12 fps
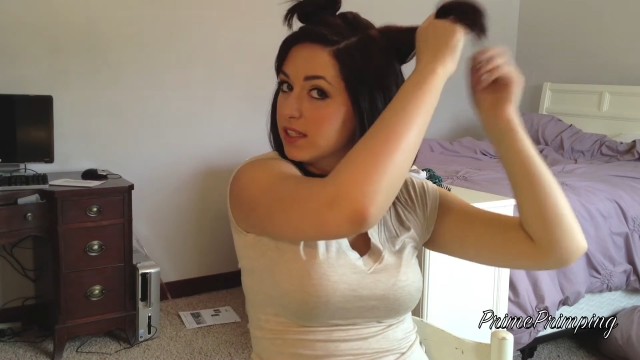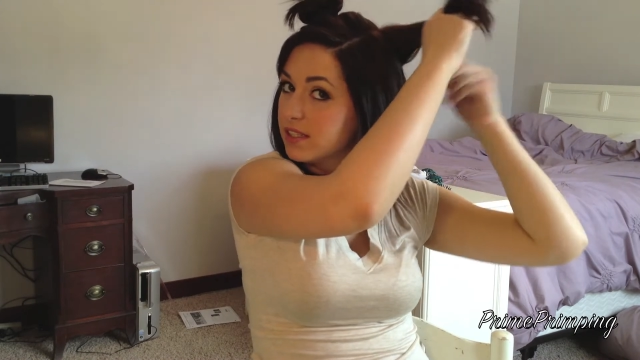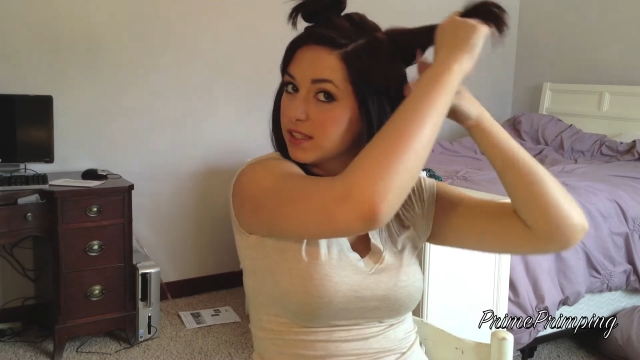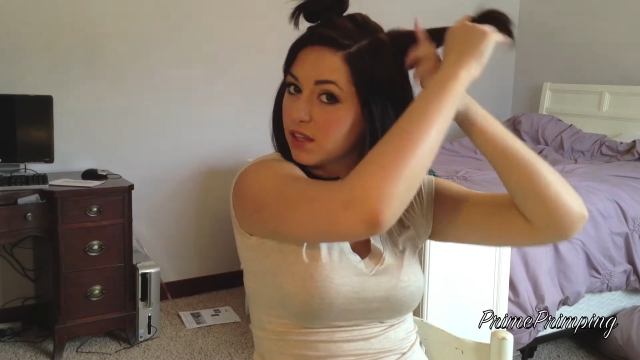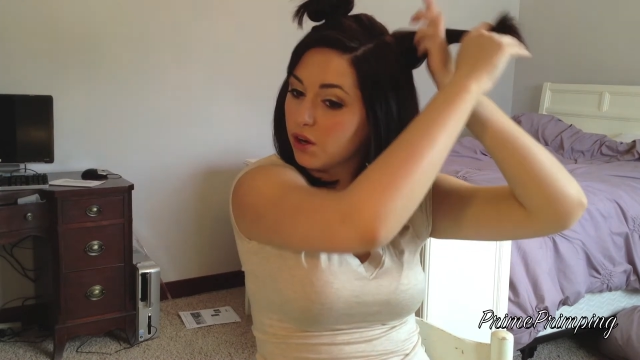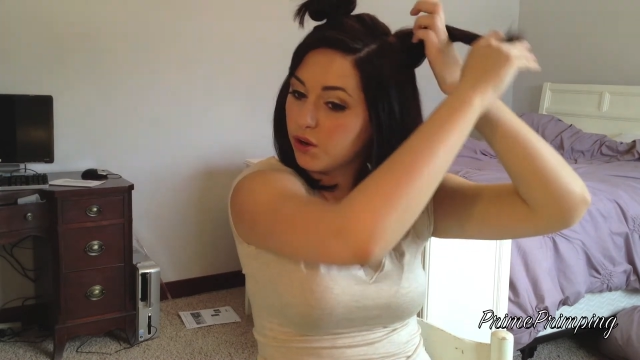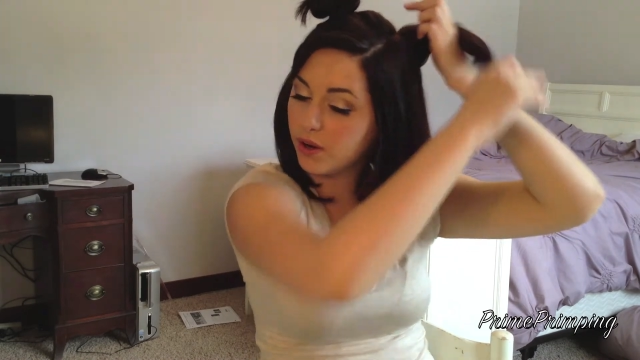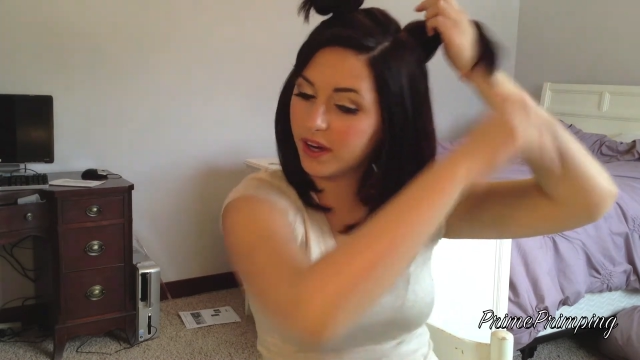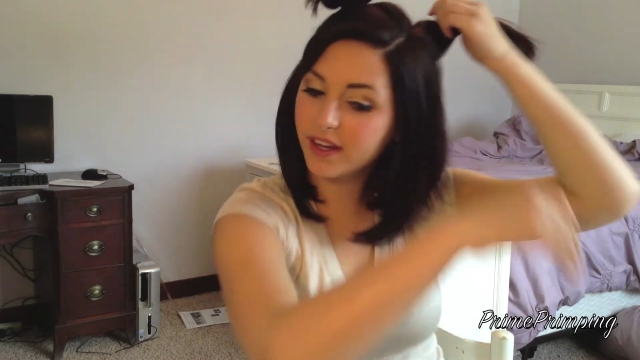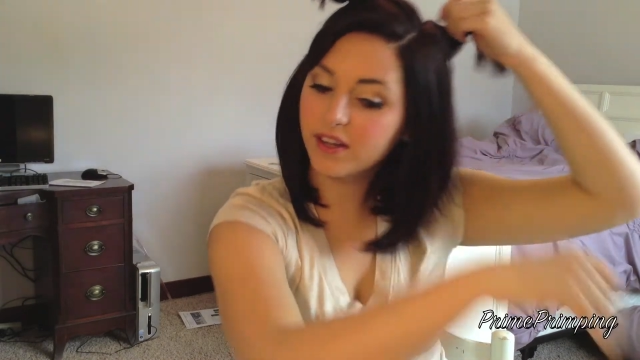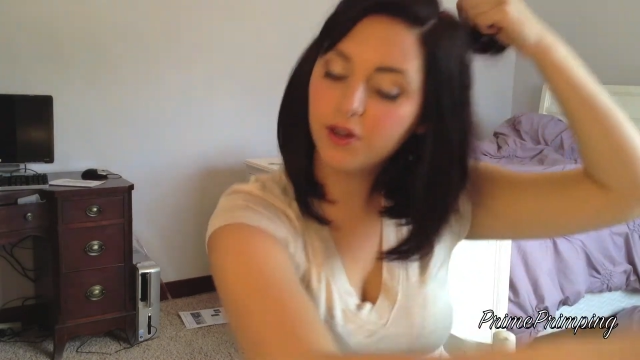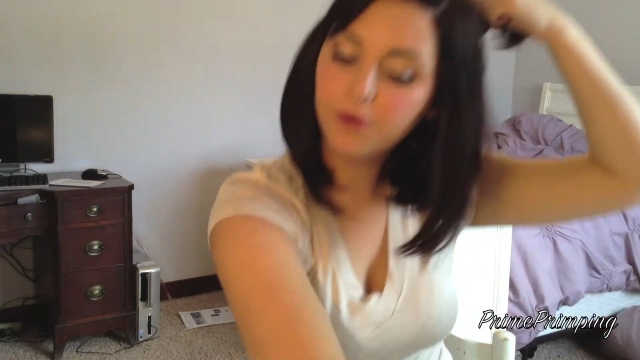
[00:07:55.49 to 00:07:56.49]
So
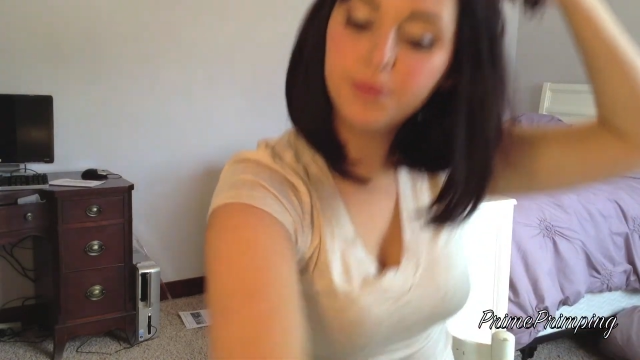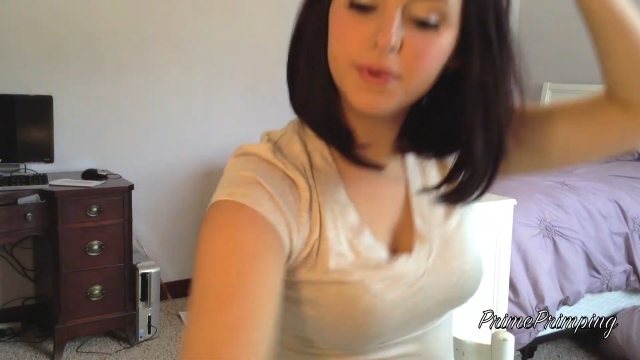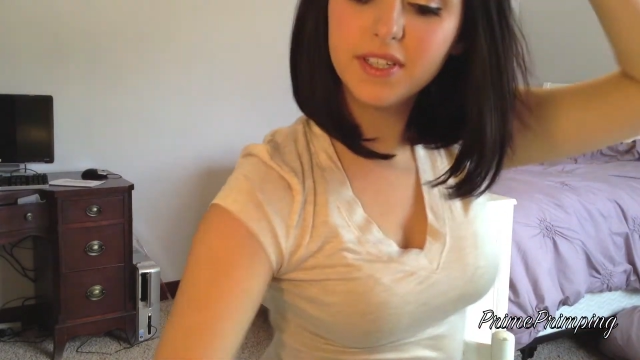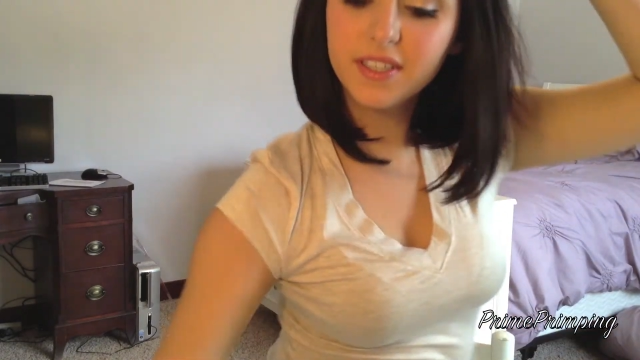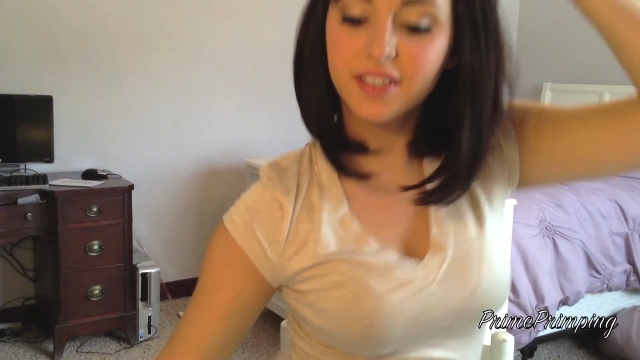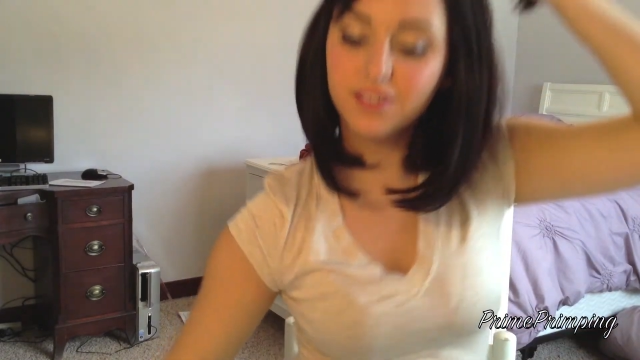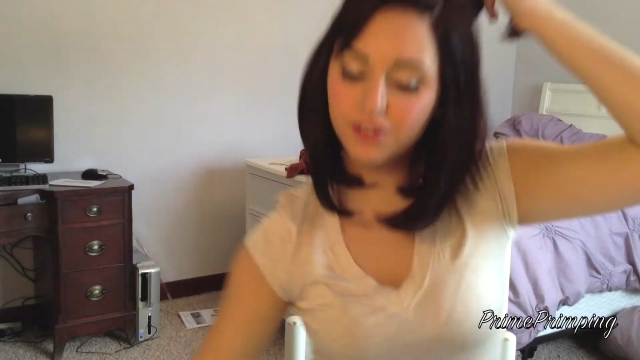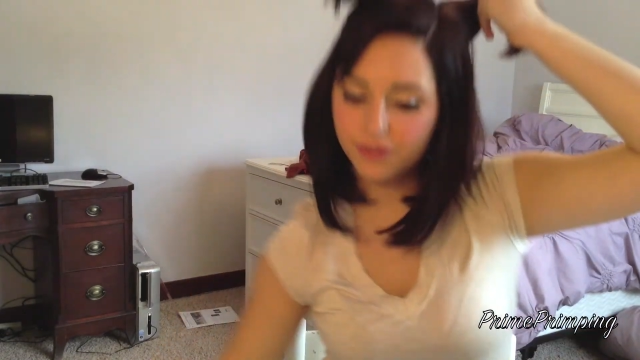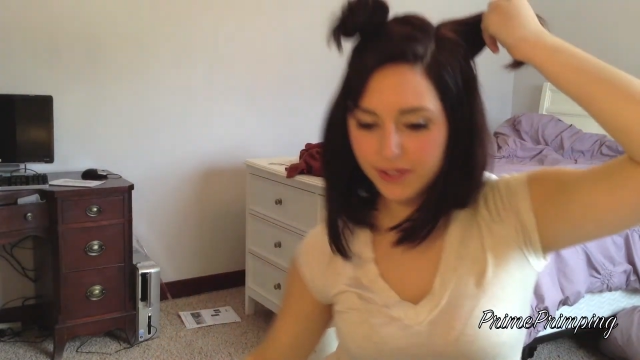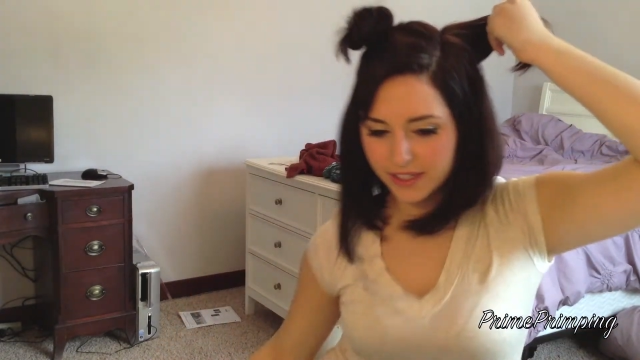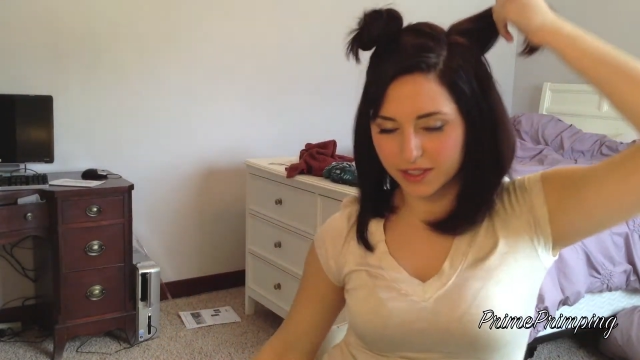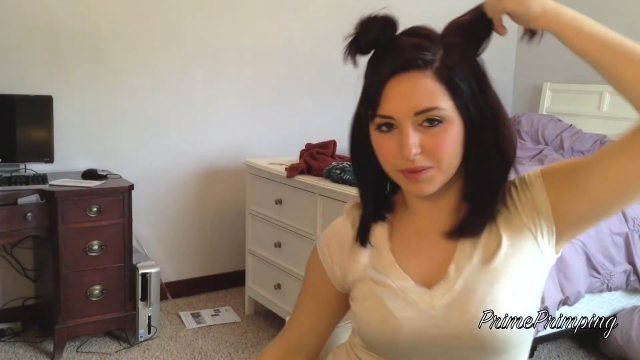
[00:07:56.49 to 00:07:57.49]
I don't know if
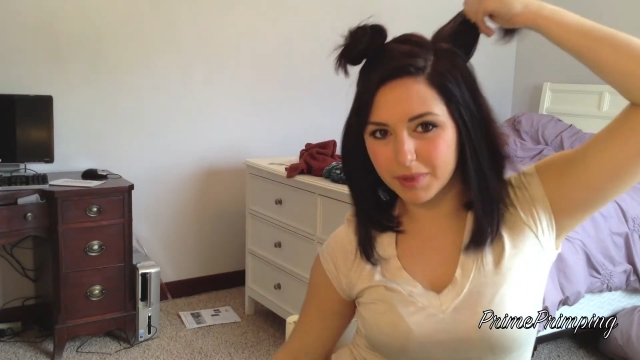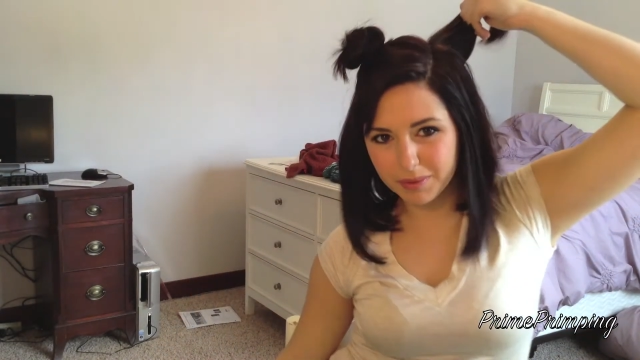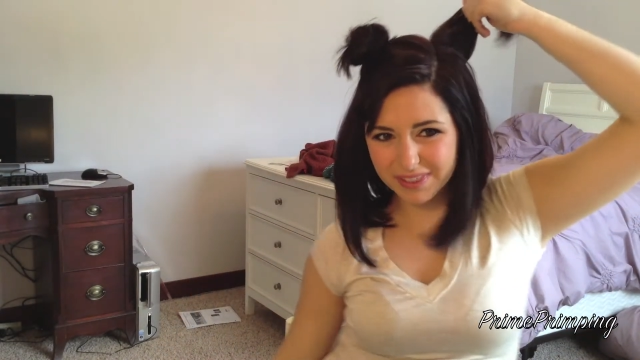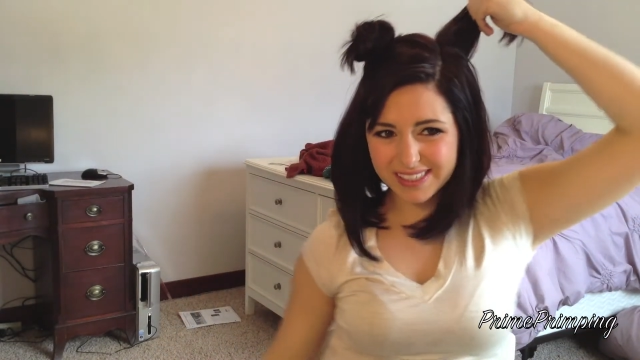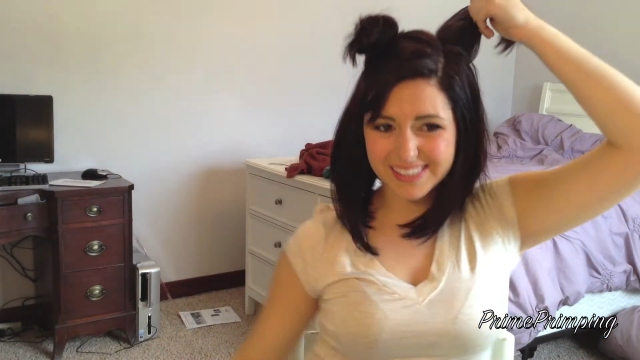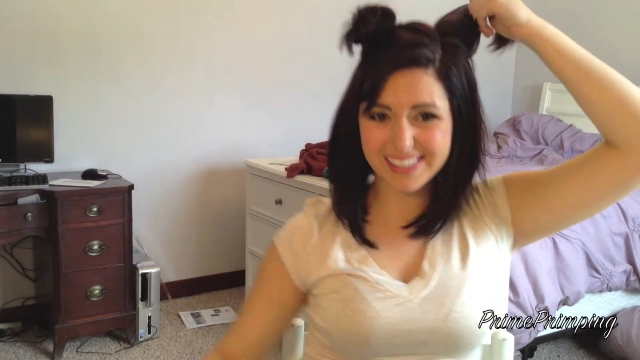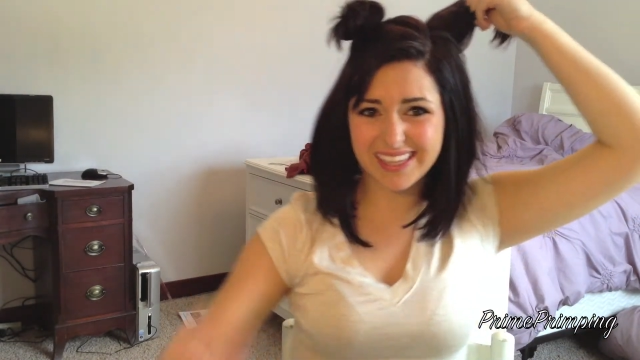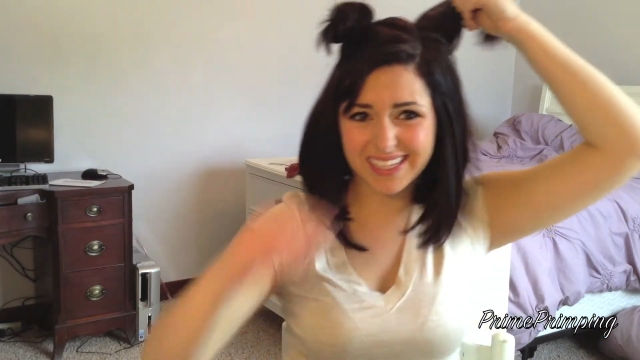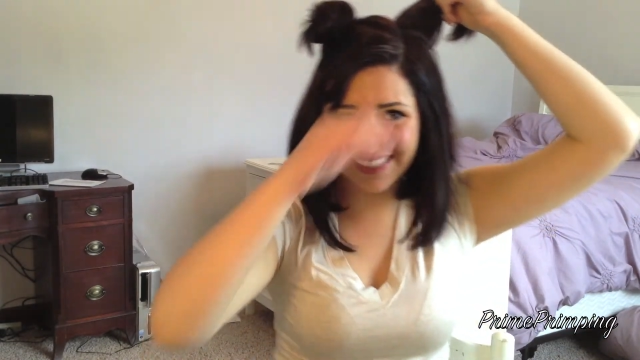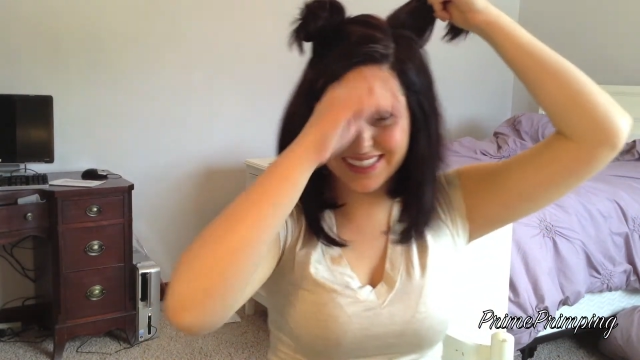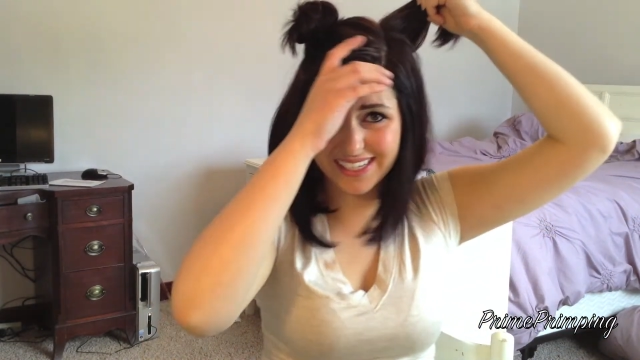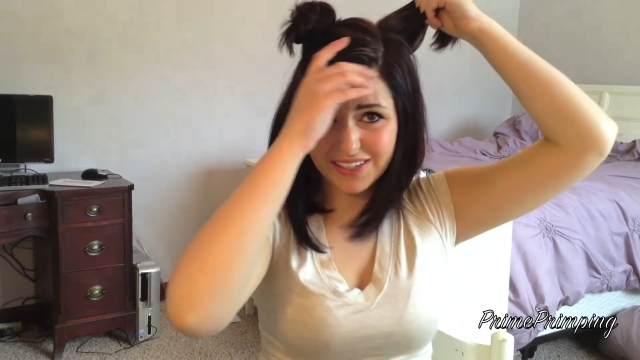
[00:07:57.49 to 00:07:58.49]
you guys are going to be able to see this.